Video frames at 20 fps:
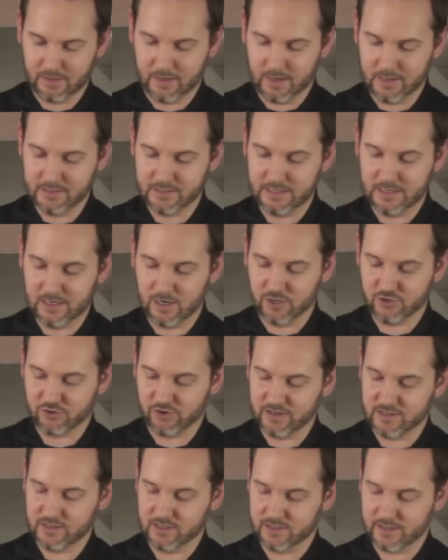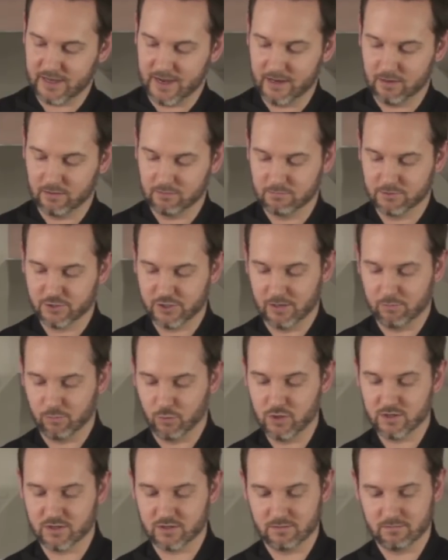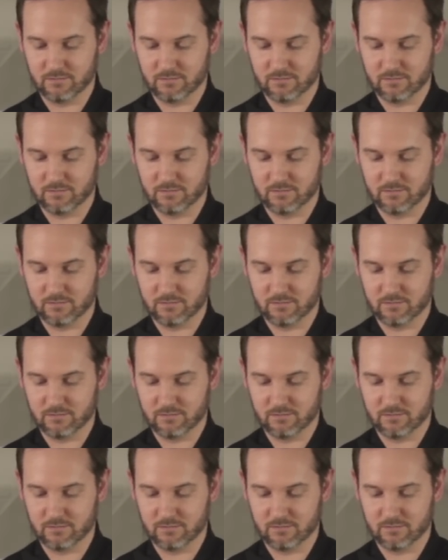a dehydrated kale chip would.